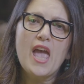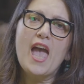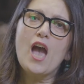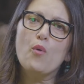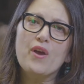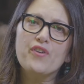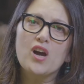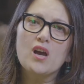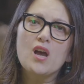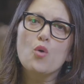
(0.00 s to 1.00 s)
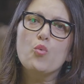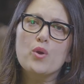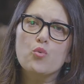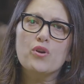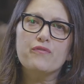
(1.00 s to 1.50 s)
However, we
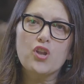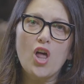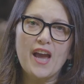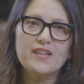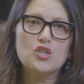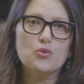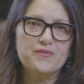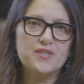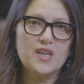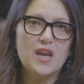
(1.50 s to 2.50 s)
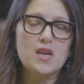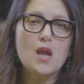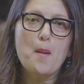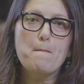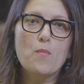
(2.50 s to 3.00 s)
would have liked to have seen
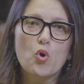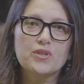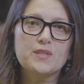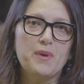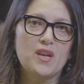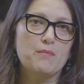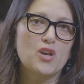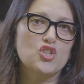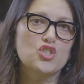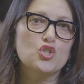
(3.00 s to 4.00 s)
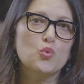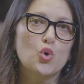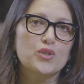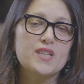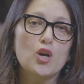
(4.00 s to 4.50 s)
more spending measures
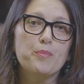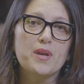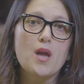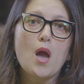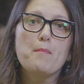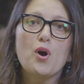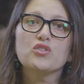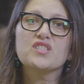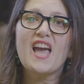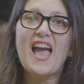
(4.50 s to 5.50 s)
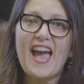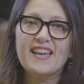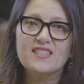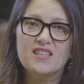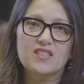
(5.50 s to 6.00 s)
towards helping bolster
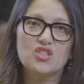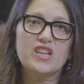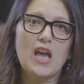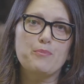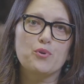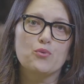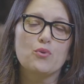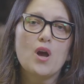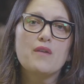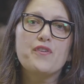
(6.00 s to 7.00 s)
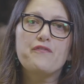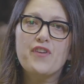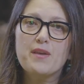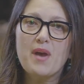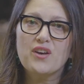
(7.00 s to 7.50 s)
access to capital for
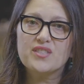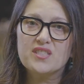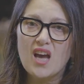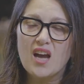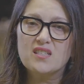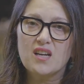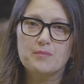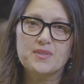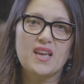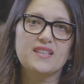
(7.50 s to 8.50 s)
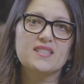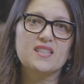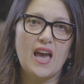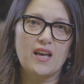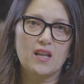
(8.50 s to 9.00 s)
female startups and
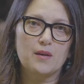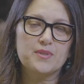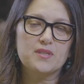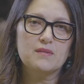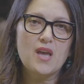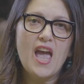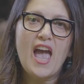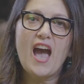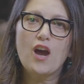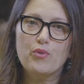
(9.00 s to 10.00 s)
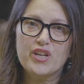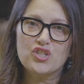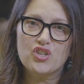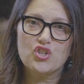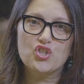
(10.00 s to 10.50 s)
scale-ups. Our
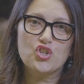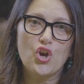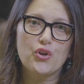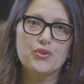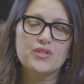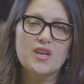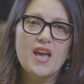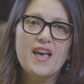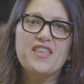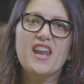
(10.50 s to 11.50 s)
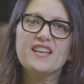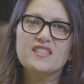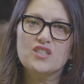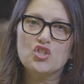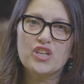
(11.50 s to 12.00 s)
research shows that
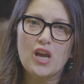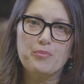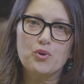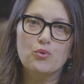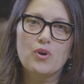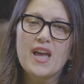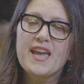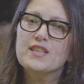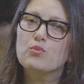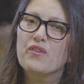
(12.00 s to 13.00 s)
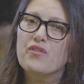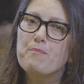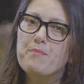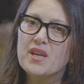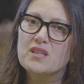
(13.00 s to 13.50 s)
access to capital is one of the
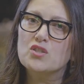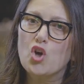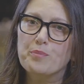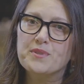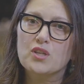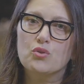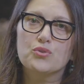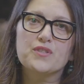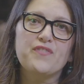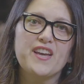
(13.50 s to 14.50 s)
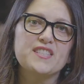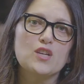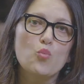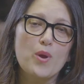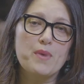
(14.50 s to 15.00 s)
biggest obstacles
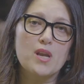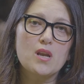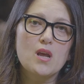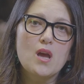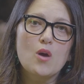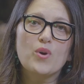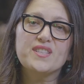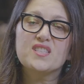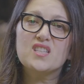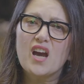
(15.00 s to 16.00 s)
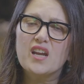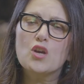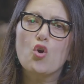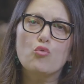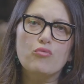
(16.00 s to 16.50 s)
facing women when
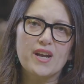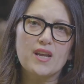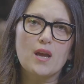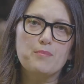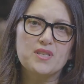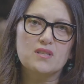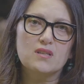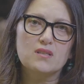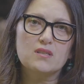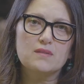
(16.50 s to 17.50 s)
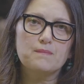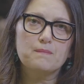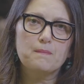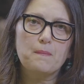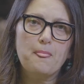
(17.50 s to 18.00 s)
starting or running a business.
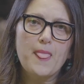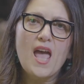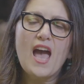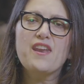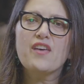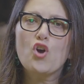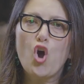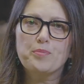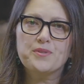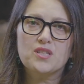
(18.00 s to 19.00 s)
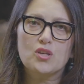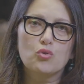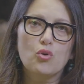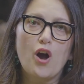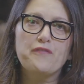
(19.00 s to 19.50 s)
Another
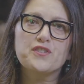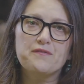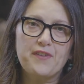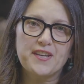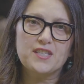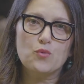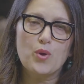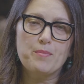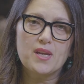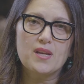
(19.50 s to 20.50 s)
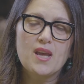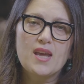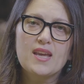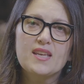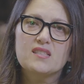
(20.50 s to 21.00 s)
obstacle often facing women
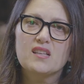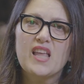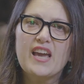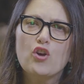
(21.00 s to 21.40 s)
is the lack